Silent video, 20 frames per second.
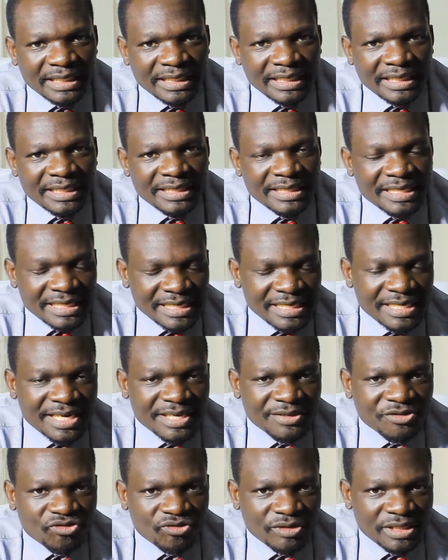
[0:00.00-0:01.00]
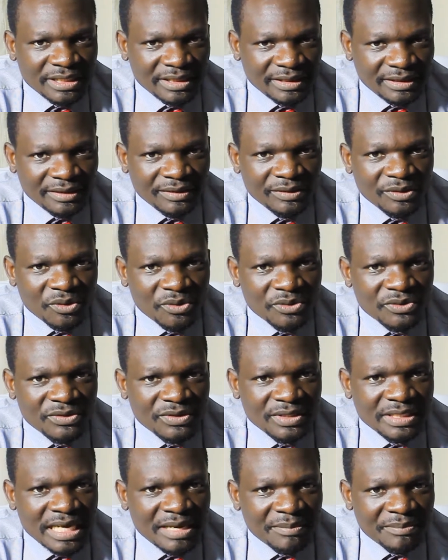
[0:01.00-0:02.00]
in the industry, those
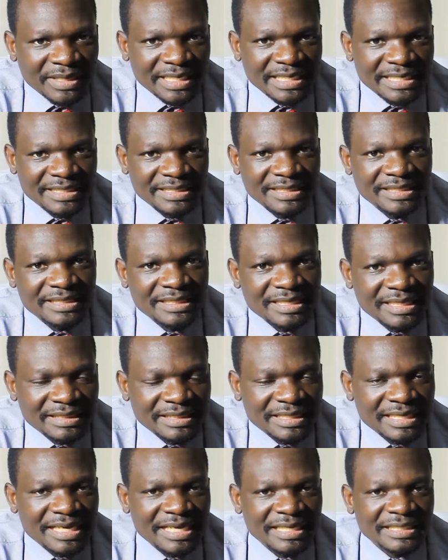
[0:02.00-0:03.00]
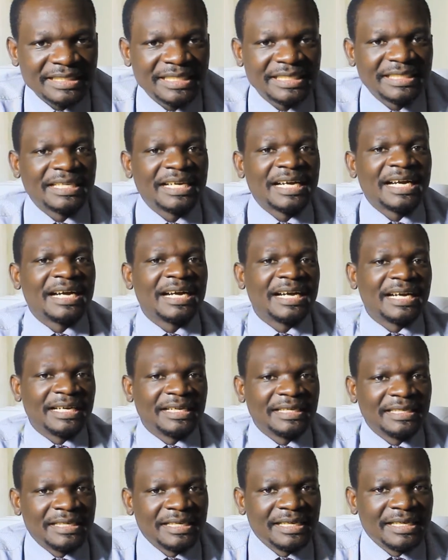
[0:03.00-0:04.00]
companies that actually are
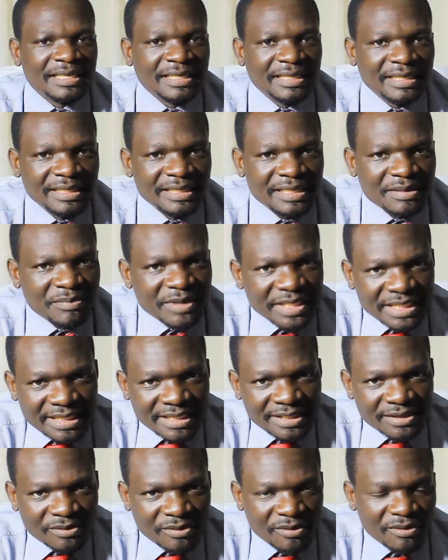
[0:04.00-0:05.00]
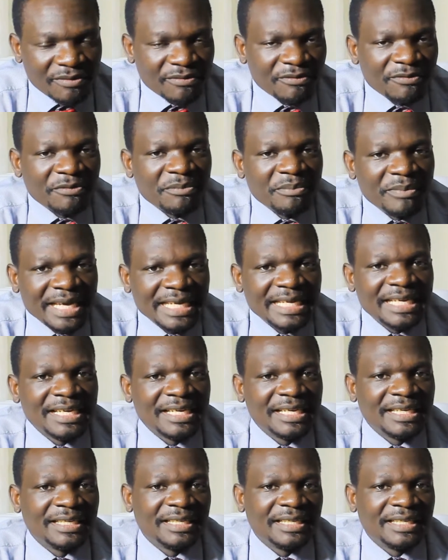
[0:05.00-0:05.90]
in the business of making